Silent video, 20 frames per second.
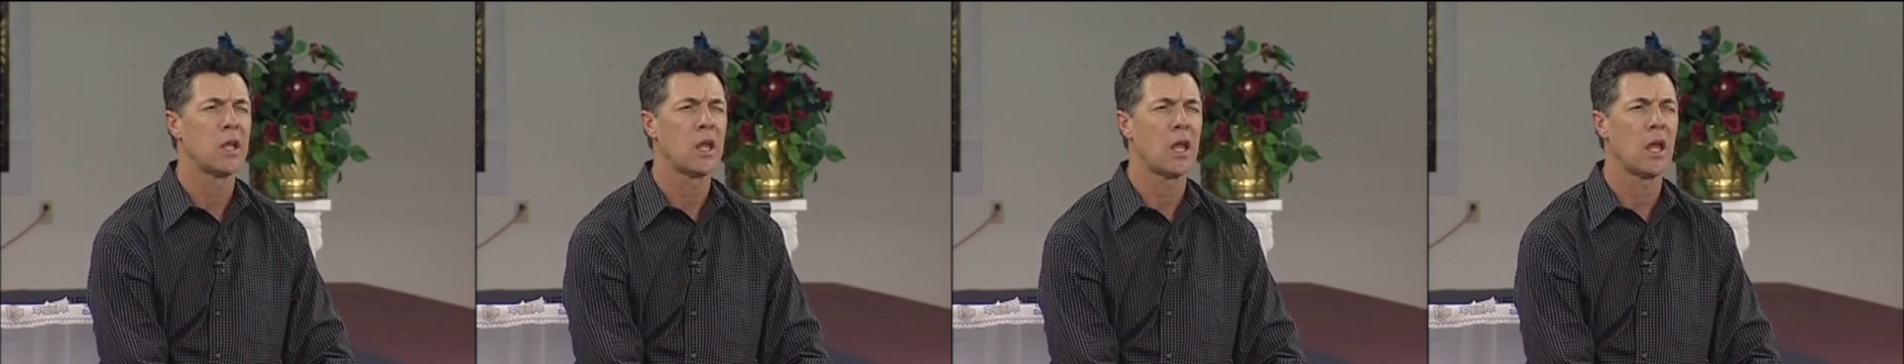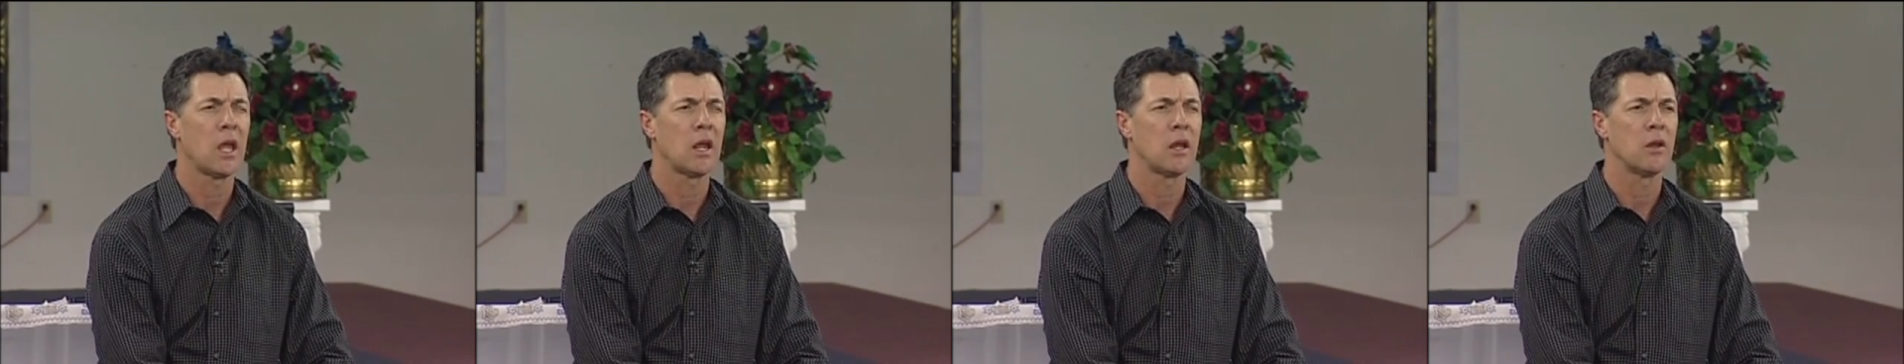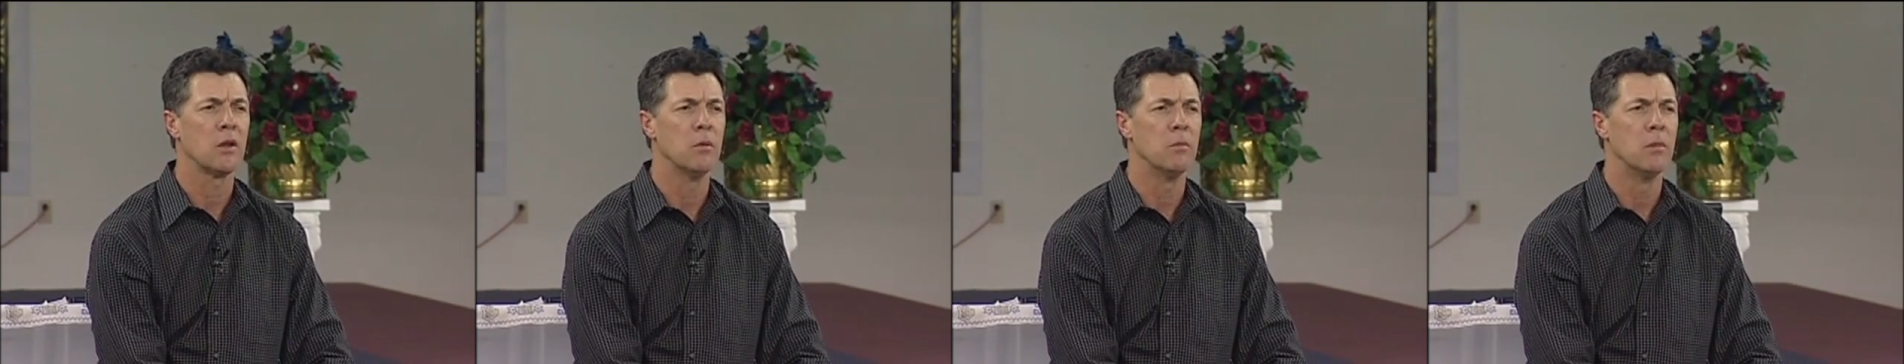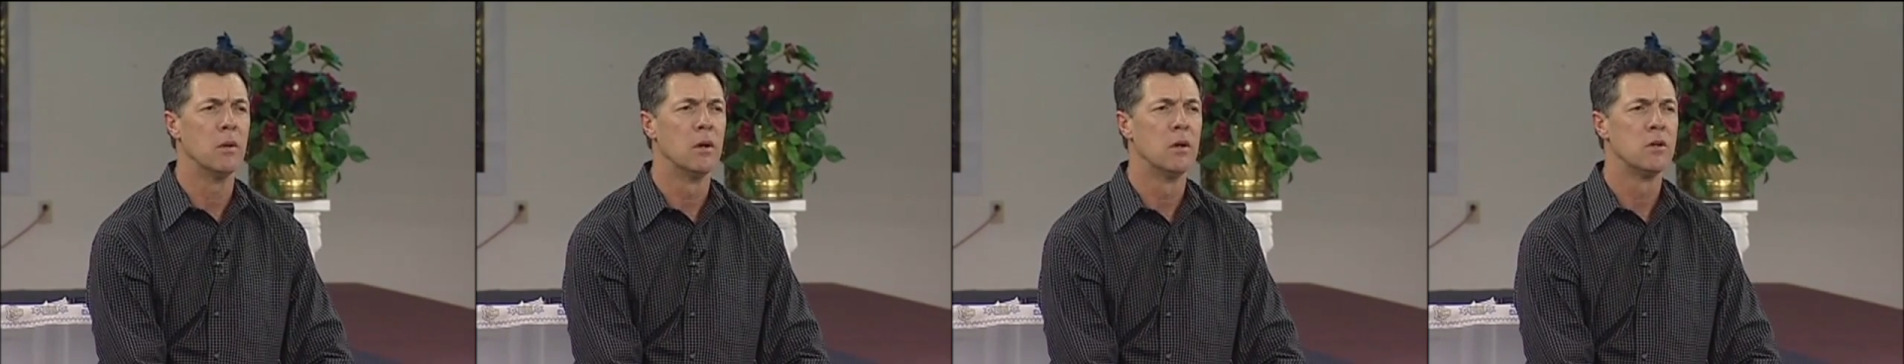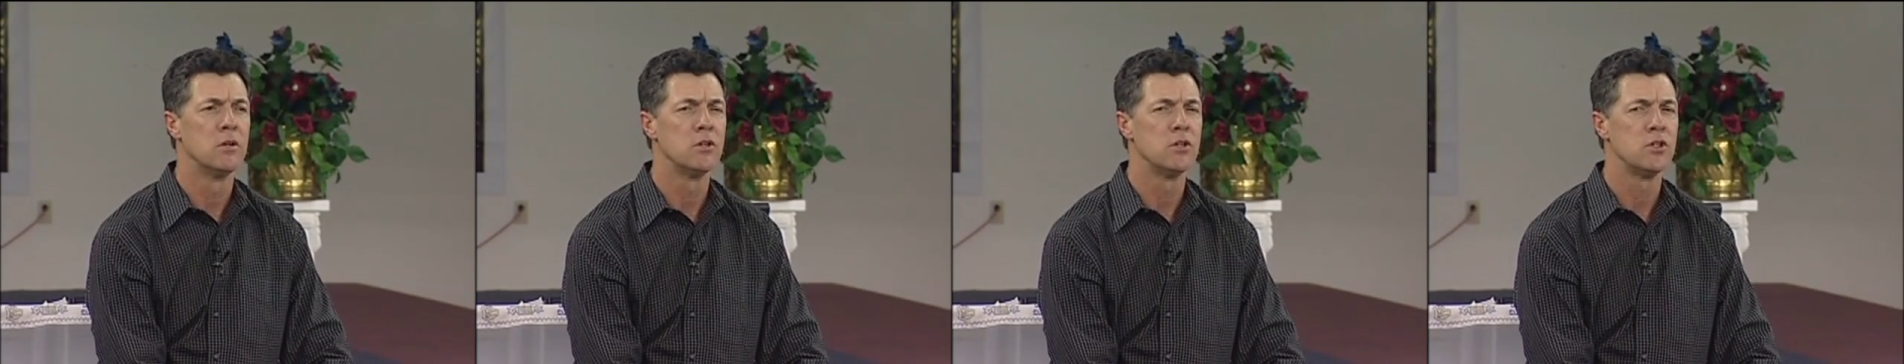kingdom
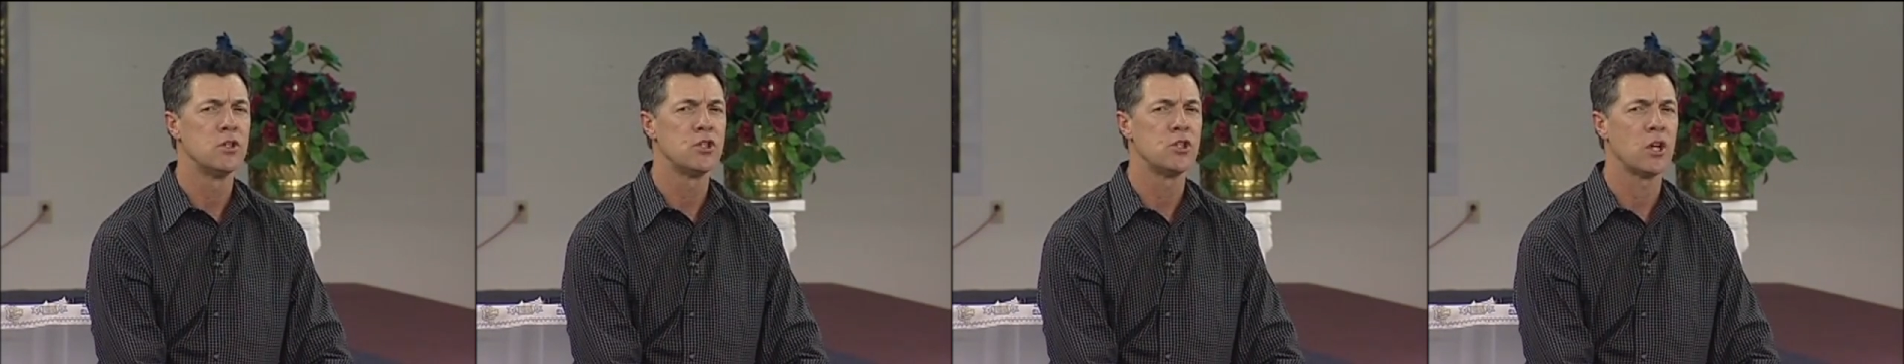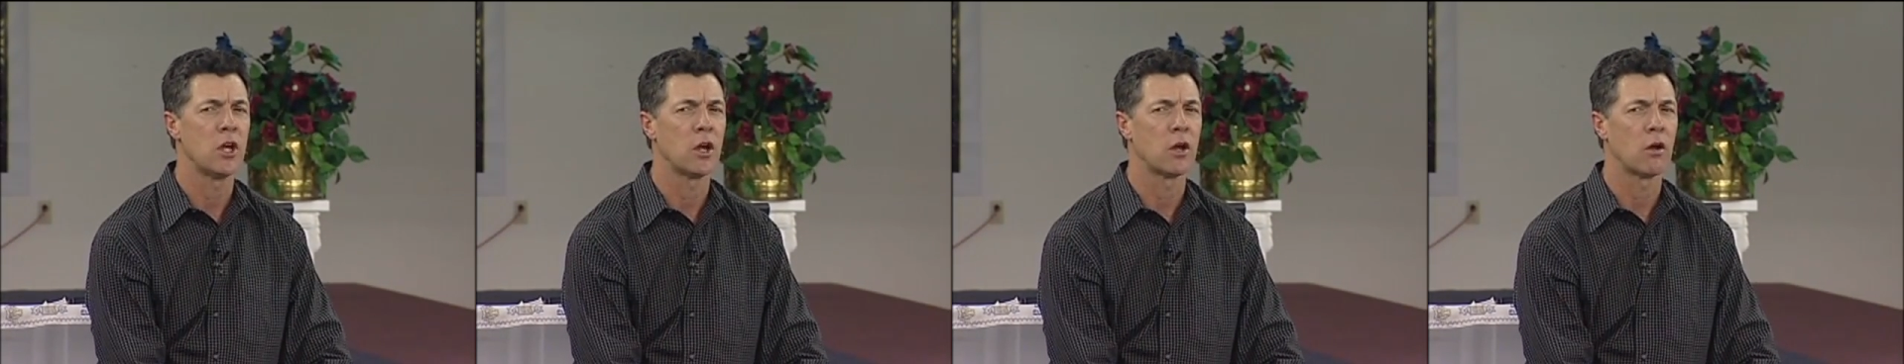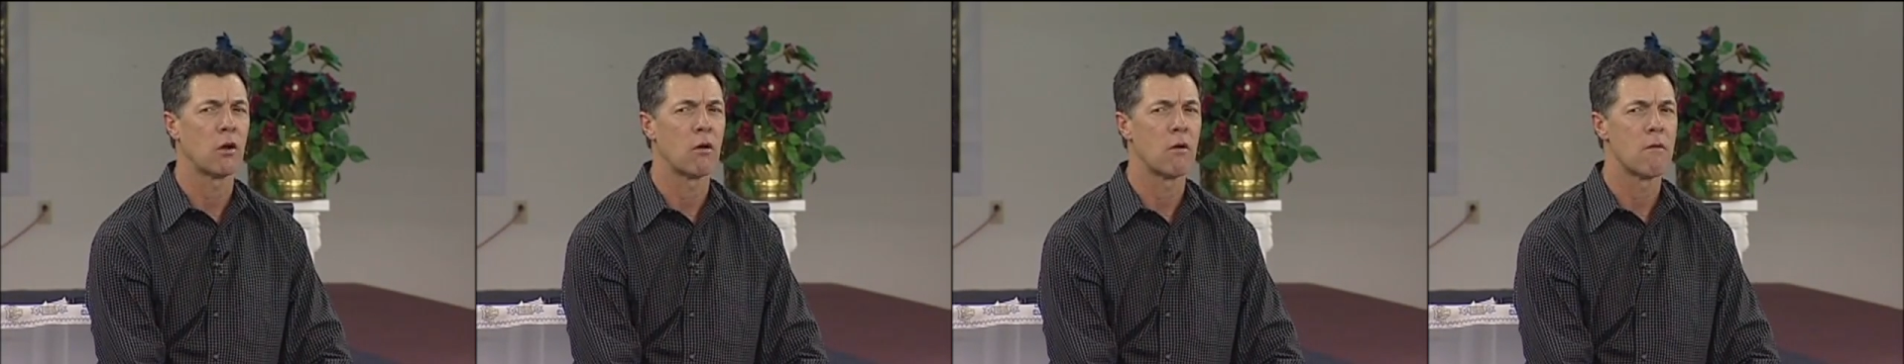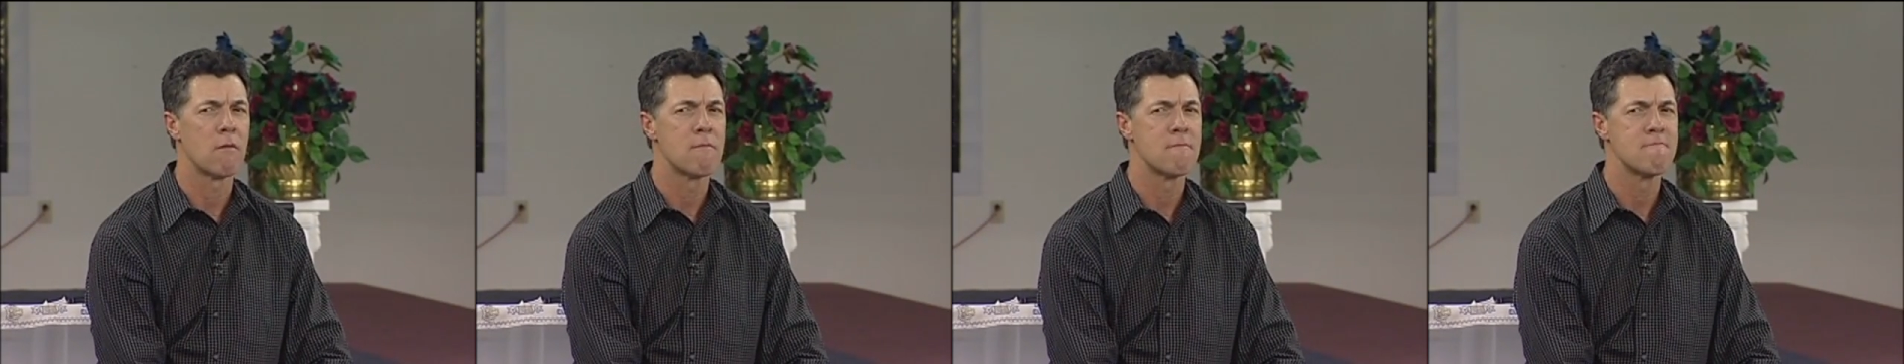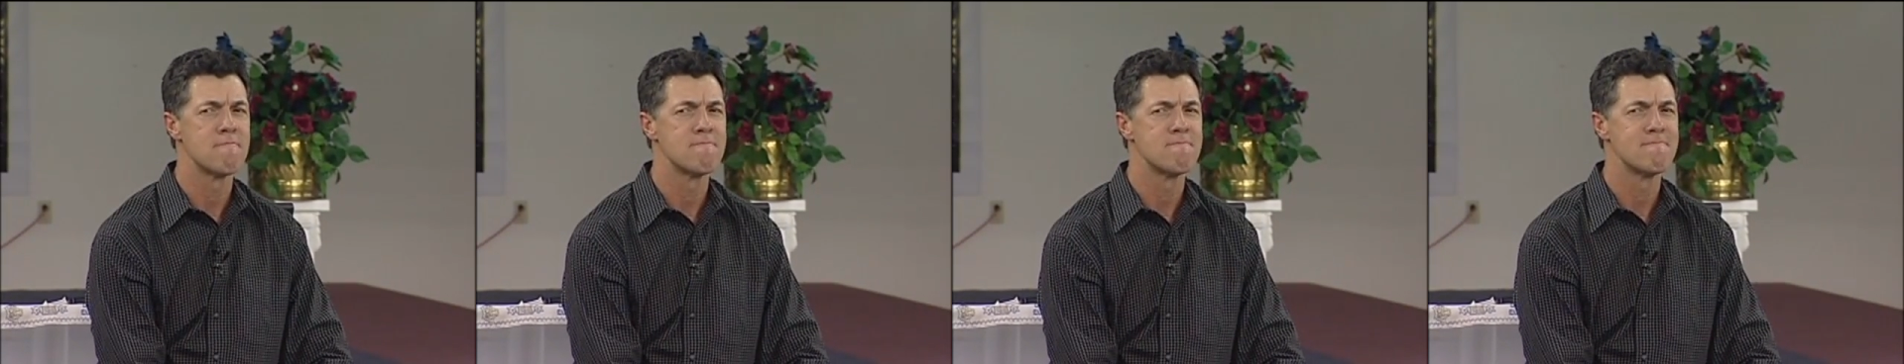shaker.
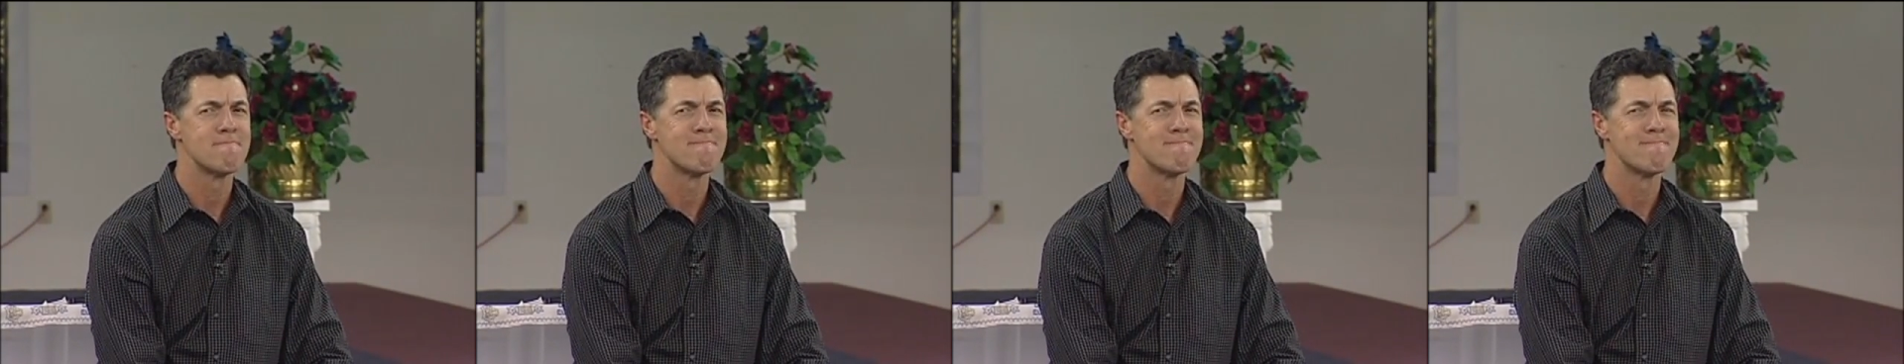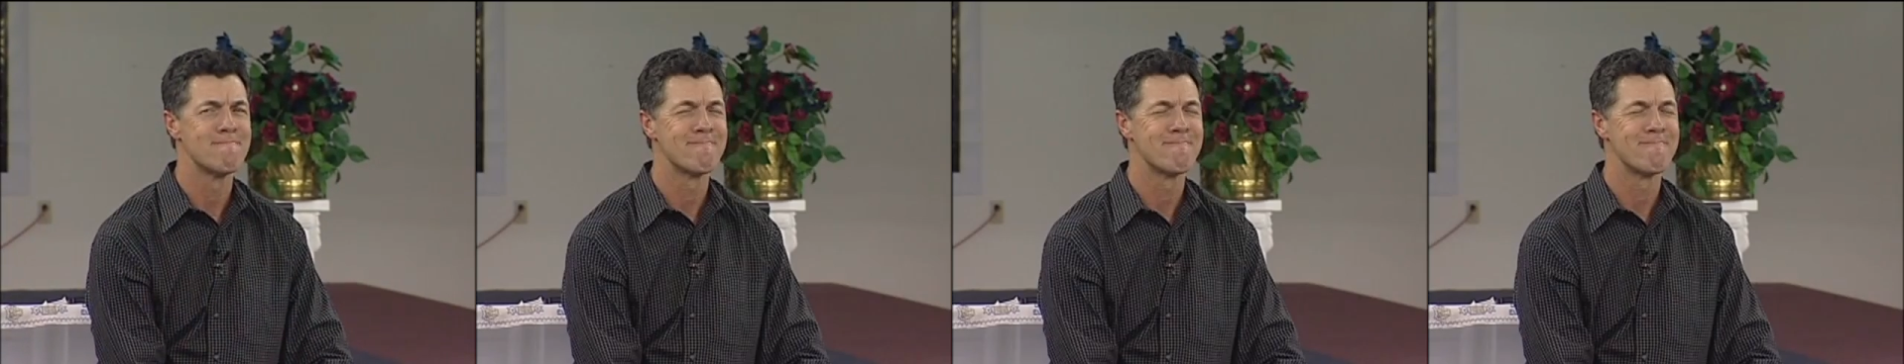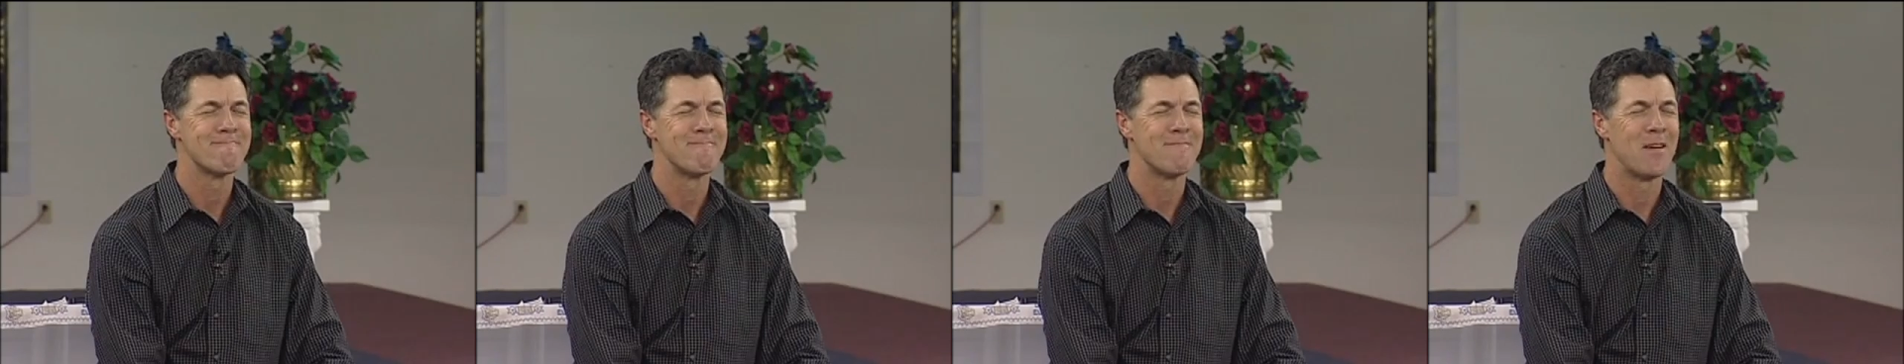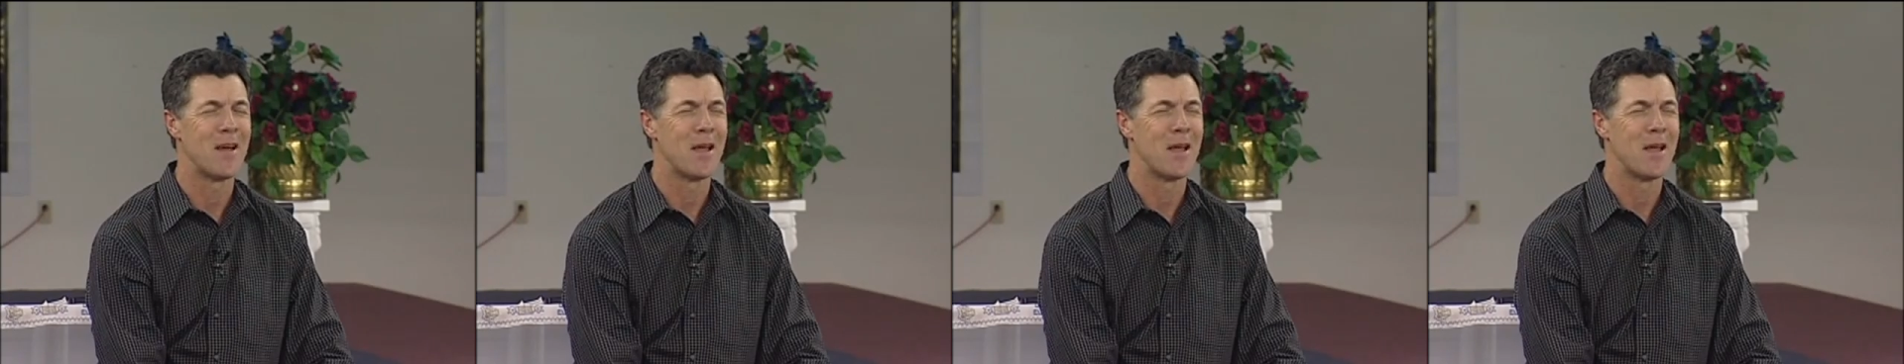Amen.